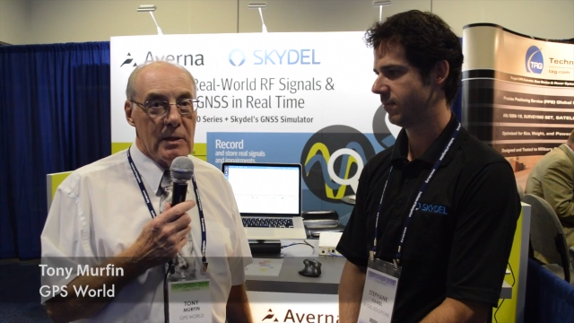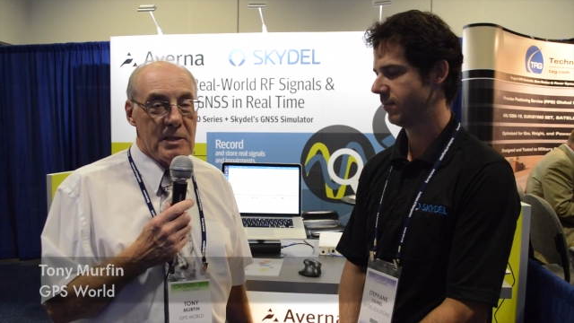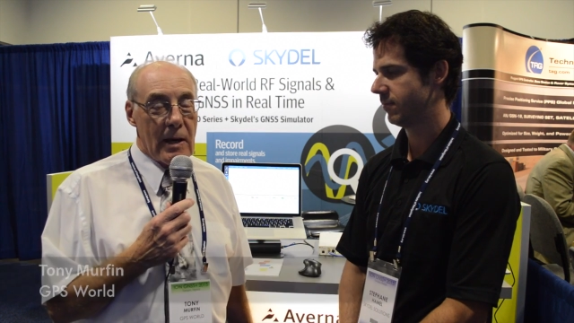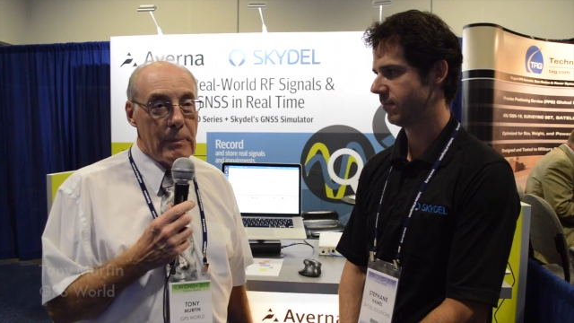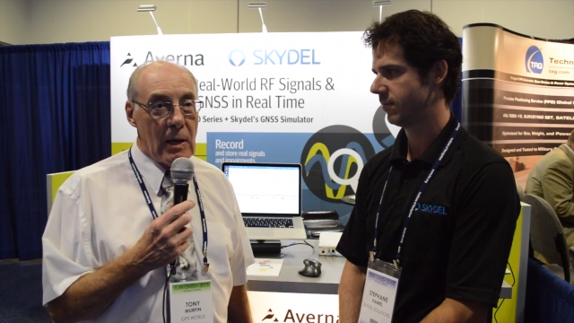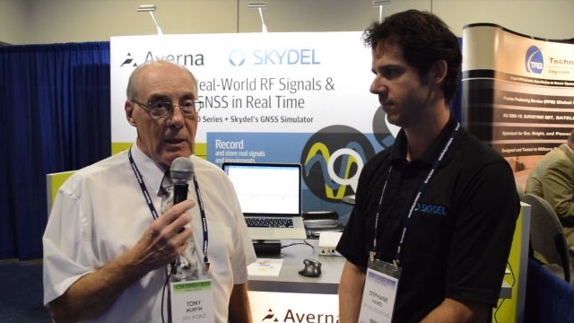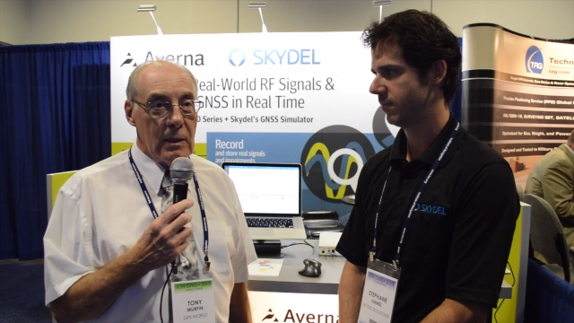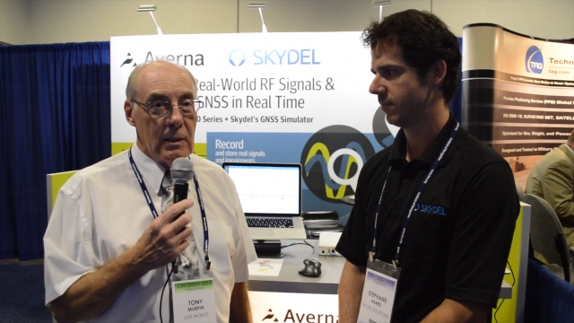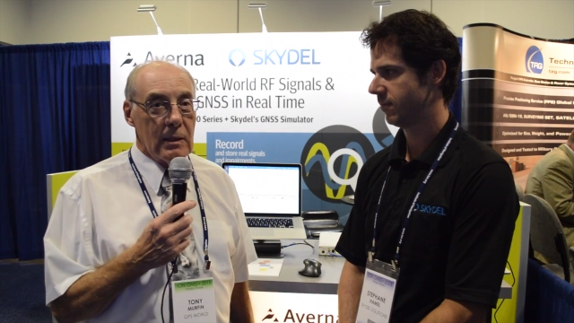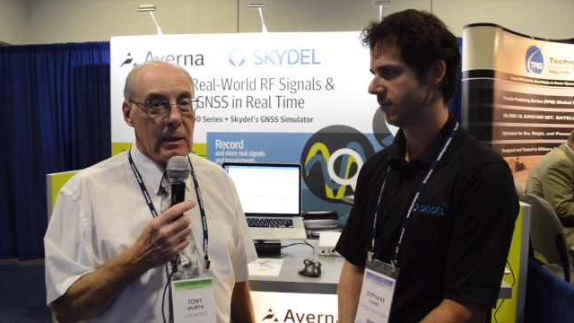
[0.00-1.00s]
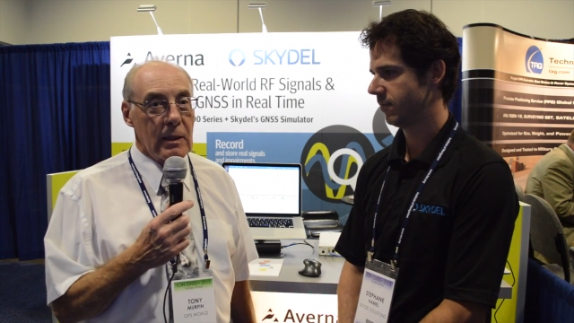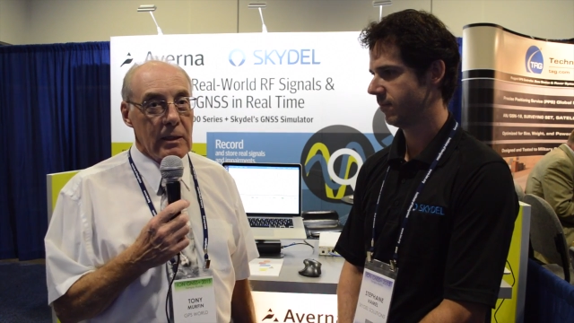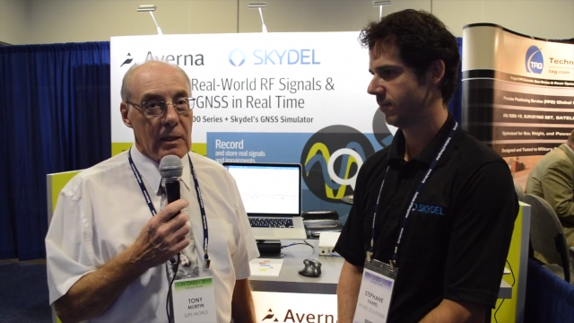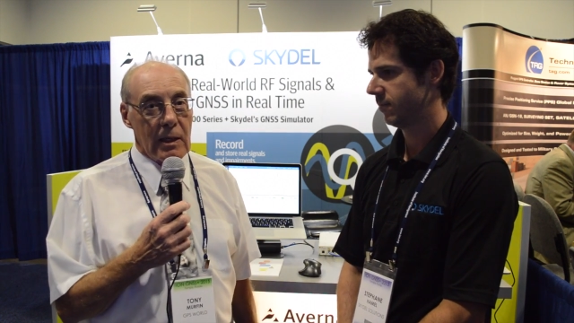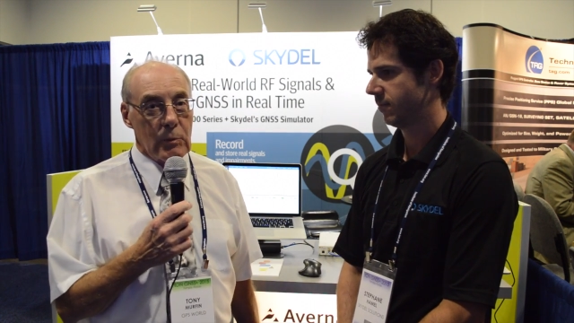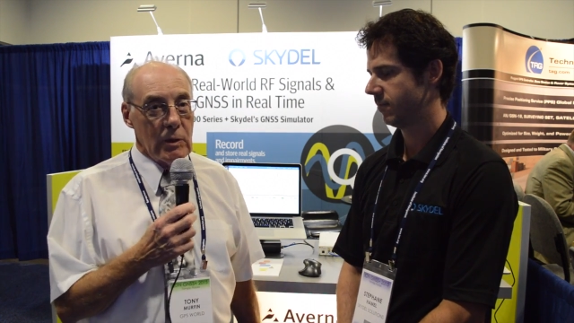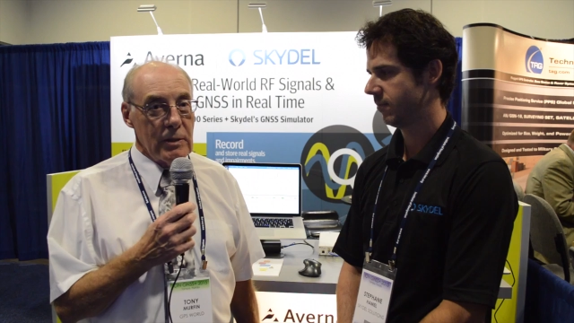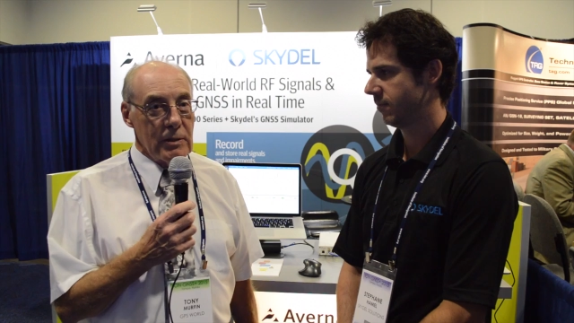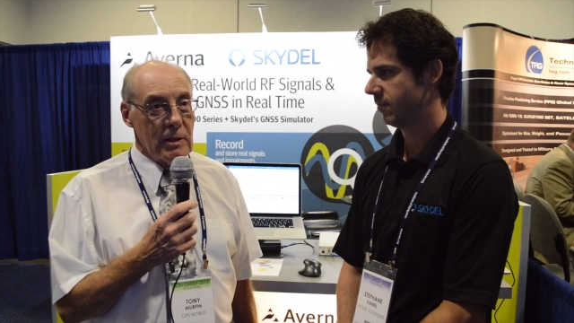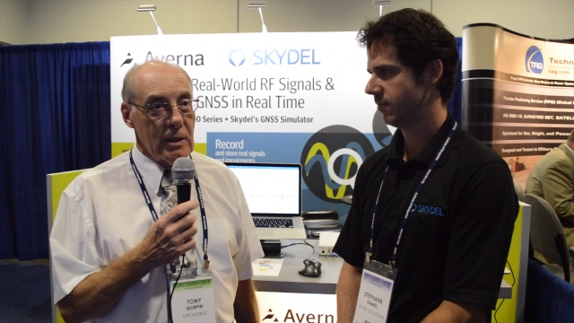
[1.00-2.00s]
Speaker 1: Tampa, and I'm
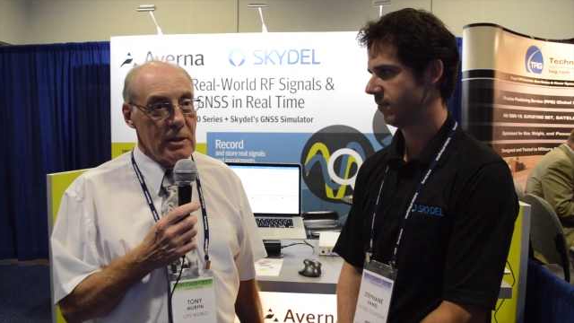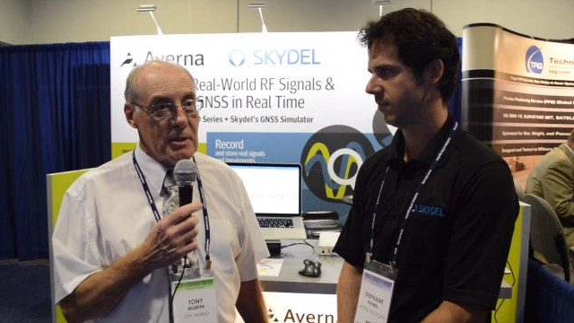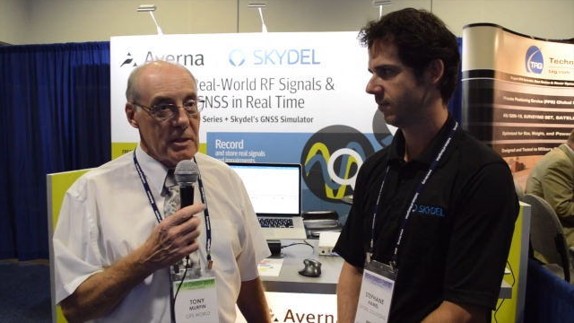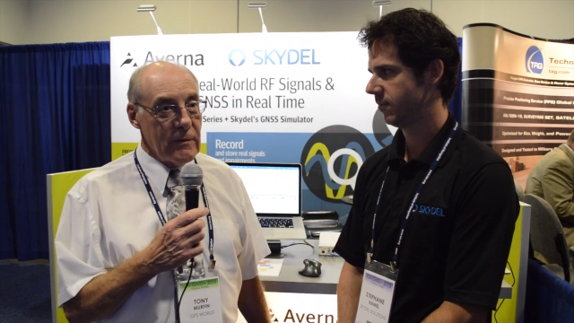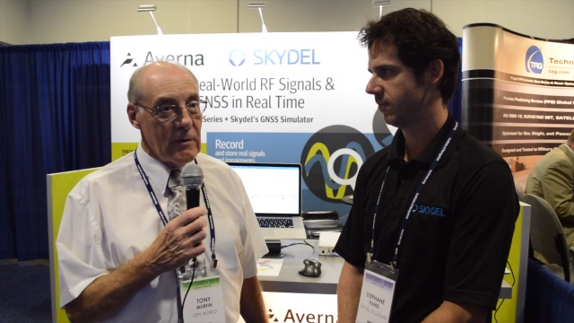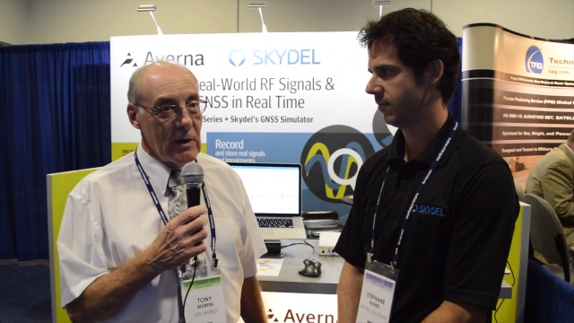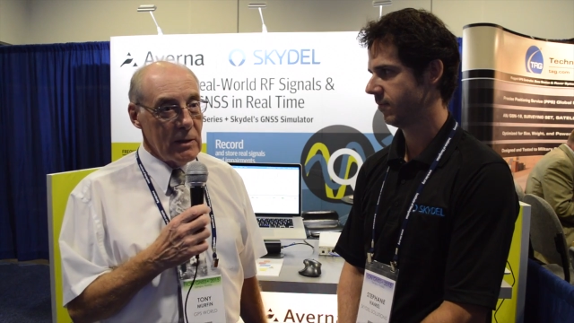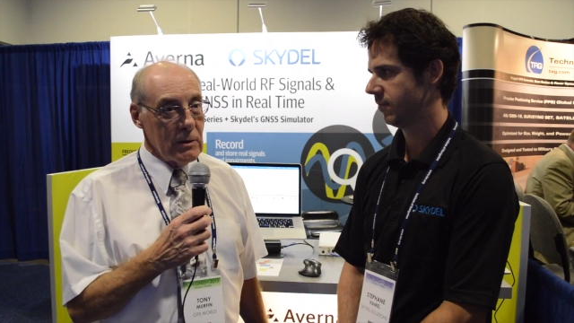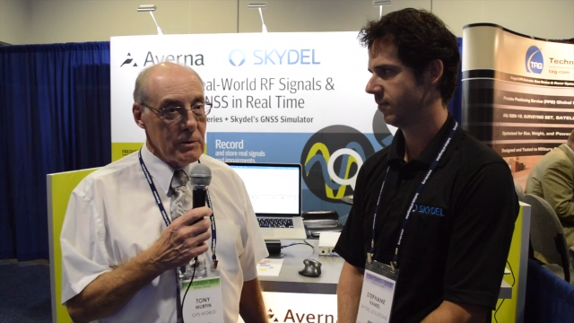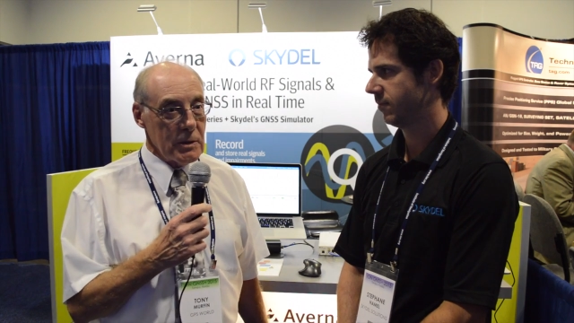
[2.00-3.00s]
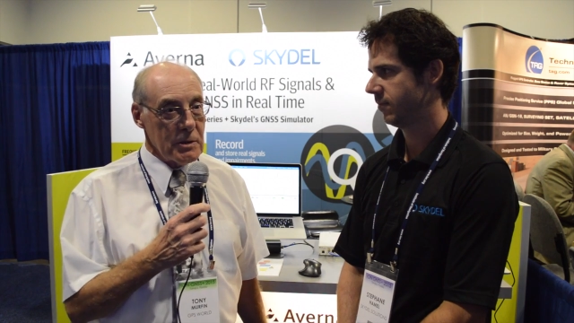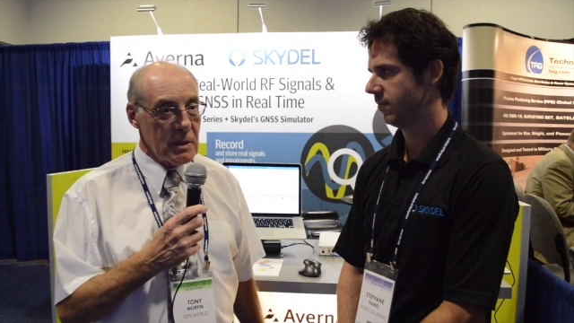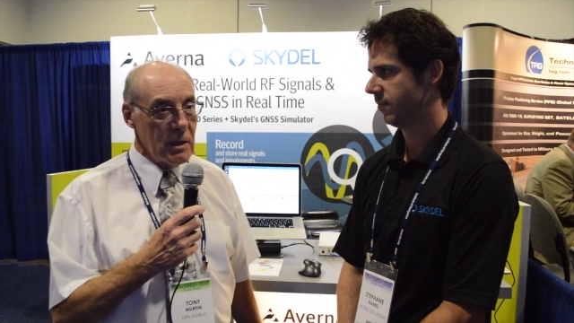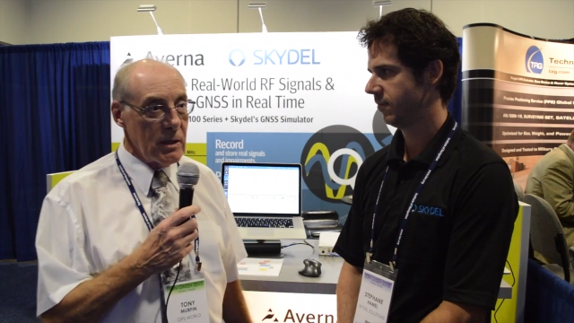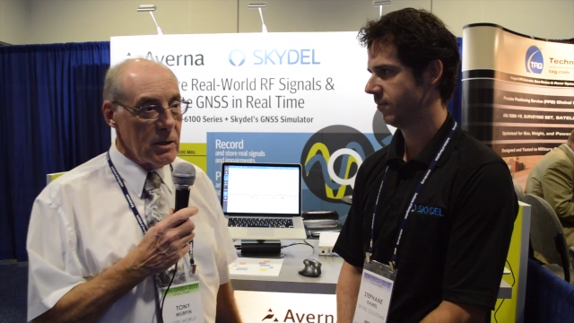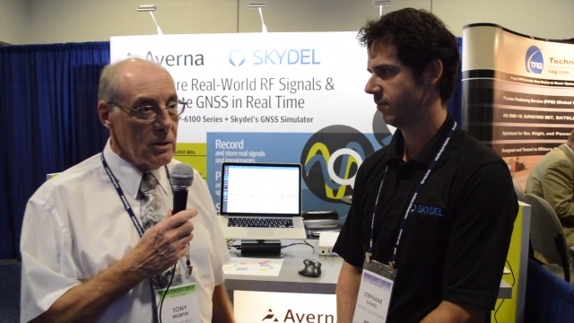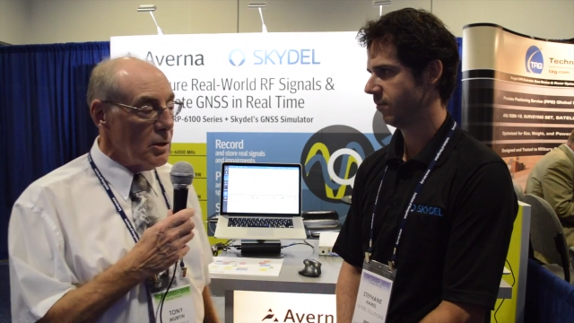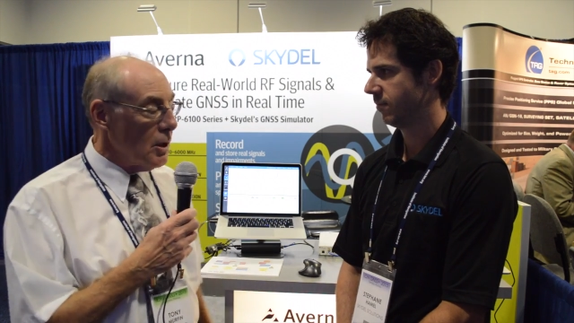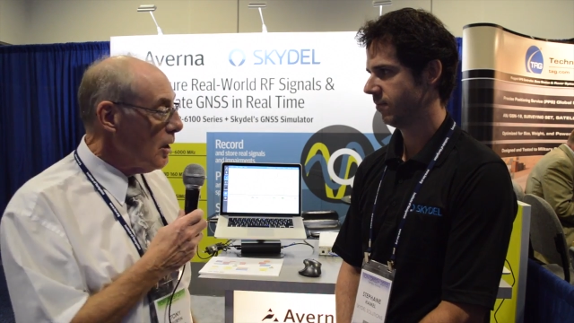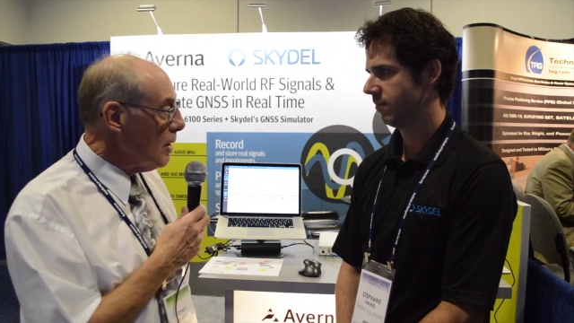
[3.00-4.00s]
with uh, Stéphan, who's the CEO
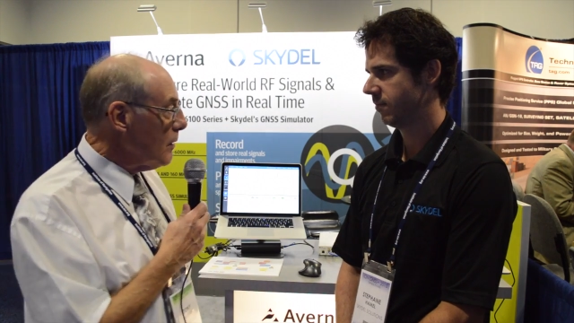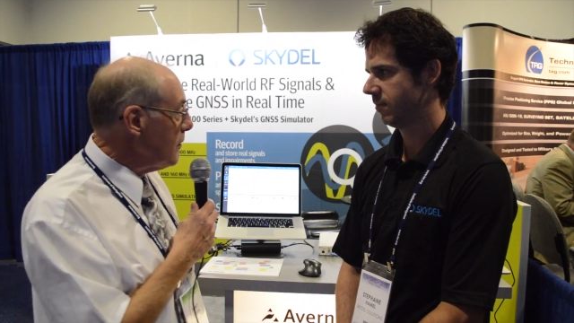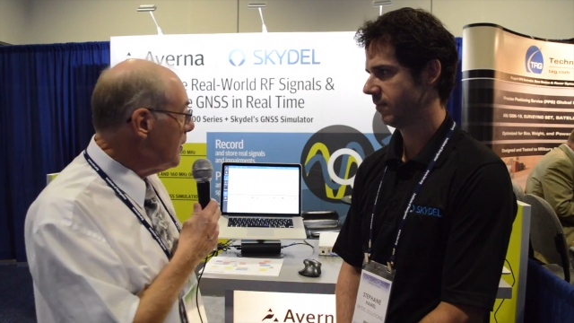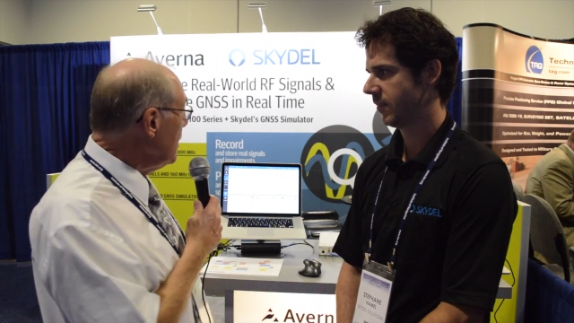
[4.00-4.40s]
of